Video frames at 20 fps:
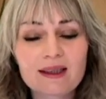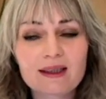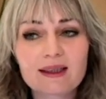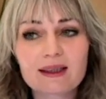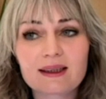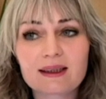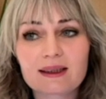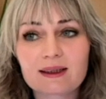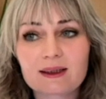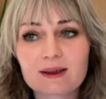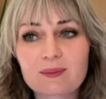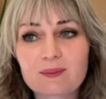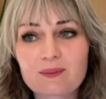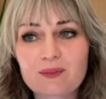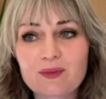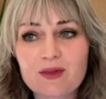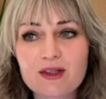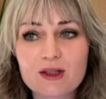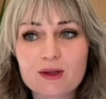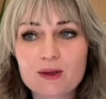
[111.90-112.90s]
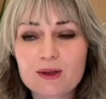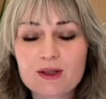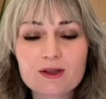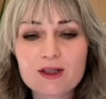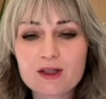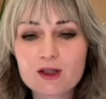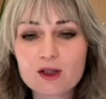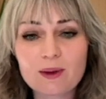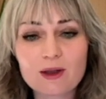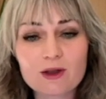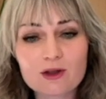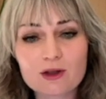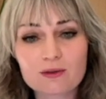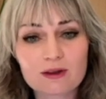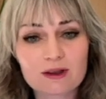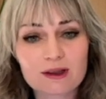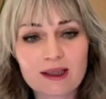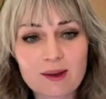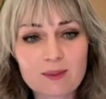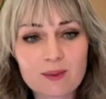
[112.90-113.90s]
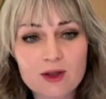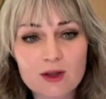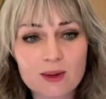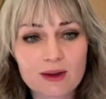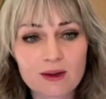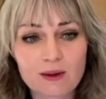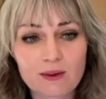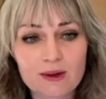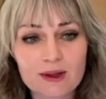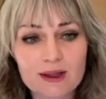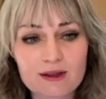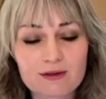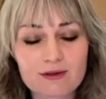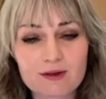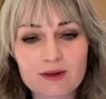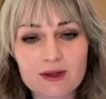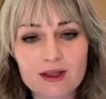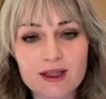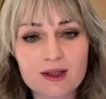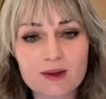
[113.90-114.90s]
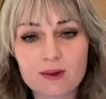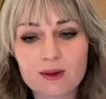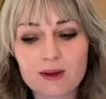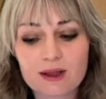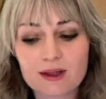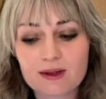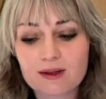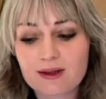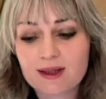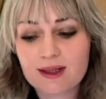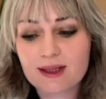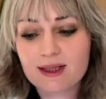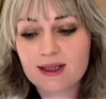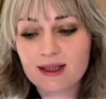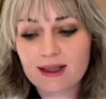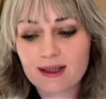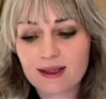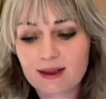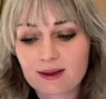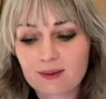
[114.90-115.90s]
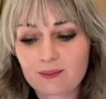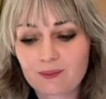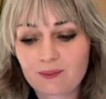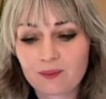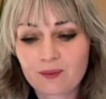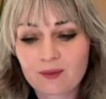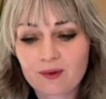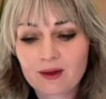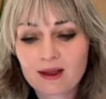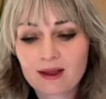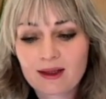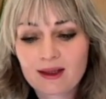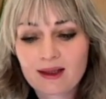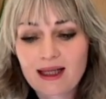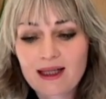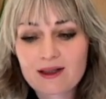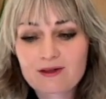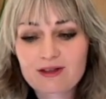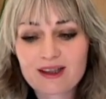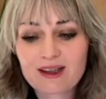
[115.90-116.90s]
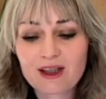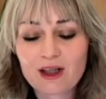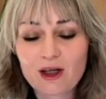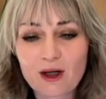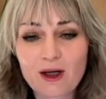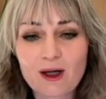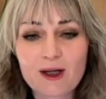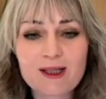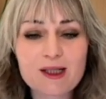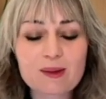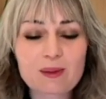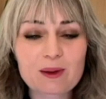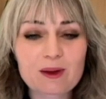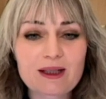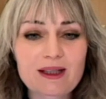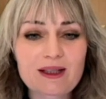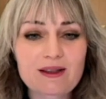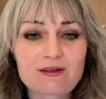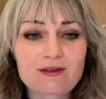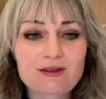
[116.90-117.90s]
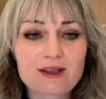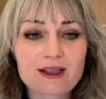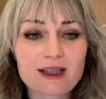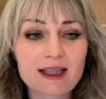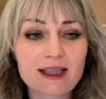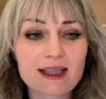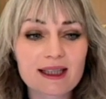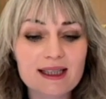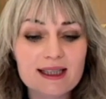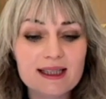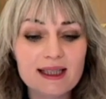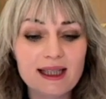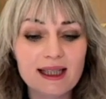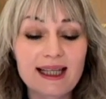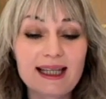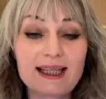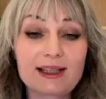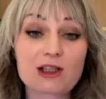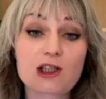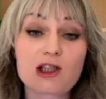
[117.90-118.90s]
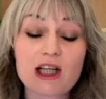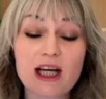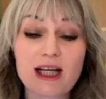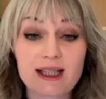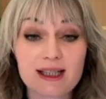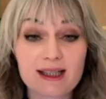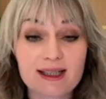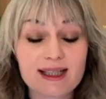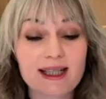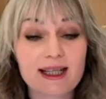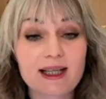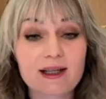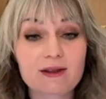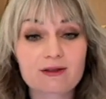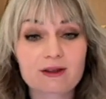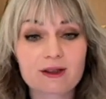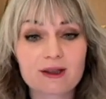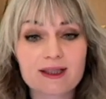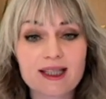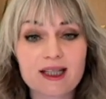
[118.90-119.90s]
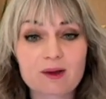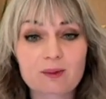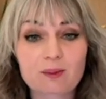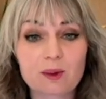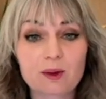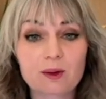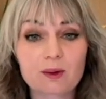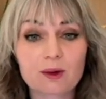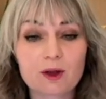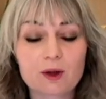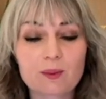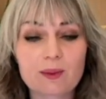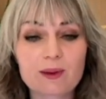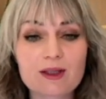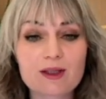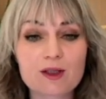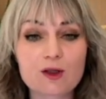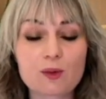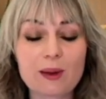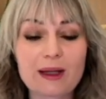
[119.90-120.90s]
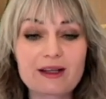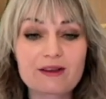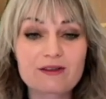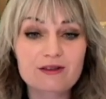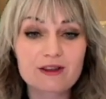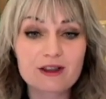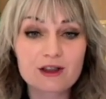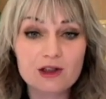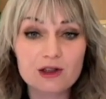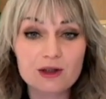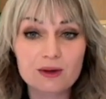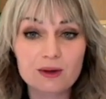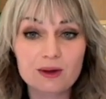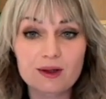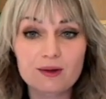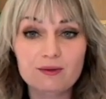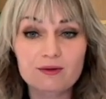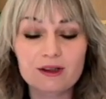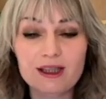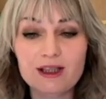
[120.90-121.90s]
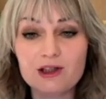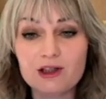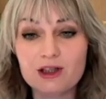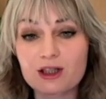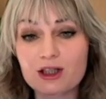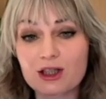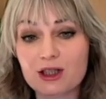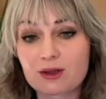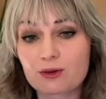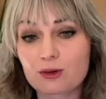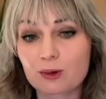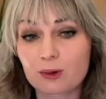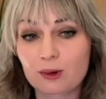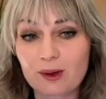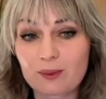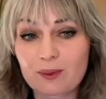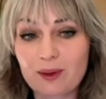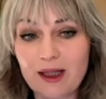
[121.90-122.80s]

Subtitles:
So there's so much overlap between all the different disorders. I find it hard to believe that a ketogenic diet, for example, could be so beneficial in relation to controlling